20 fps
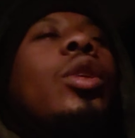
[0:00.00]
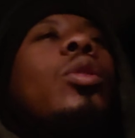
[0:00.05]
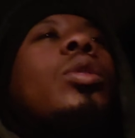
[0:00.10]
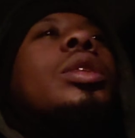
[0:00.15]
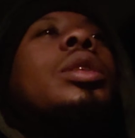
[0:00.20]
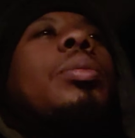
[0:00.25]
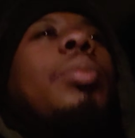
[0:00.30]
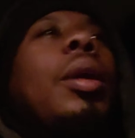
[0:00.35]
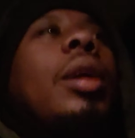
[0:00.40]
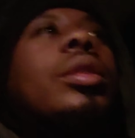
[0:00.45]
you're
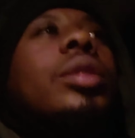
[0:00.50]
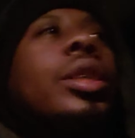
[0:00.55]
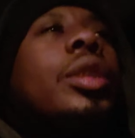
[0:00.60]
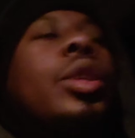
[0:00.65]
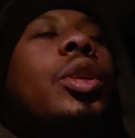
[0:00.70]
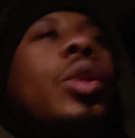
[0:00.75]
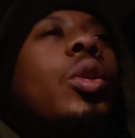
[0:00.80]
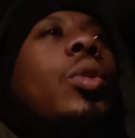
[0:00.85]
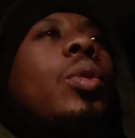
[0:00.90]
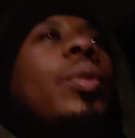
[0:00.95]
supposed to
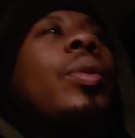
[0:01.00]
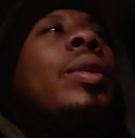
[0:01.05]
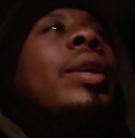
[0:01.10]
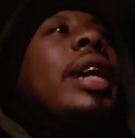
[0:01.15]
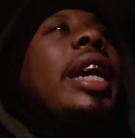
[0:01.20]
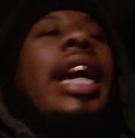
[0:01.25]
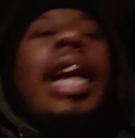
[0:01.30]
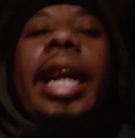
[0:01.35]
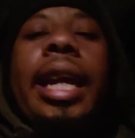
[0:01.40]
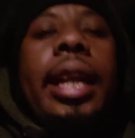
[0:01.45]
do
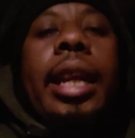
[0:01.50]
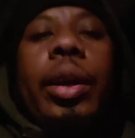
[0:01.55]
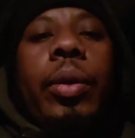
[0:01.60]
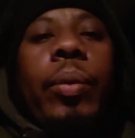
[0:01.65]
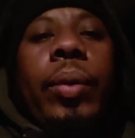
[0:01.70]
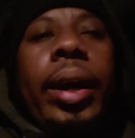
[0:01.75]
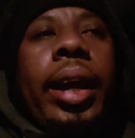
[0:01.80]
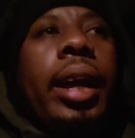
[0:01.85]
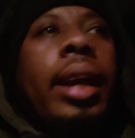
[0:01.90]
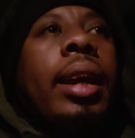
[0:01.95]

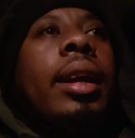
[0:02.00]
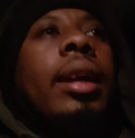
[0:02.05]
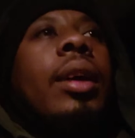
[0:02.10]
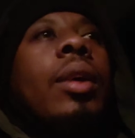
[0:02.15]
anyway,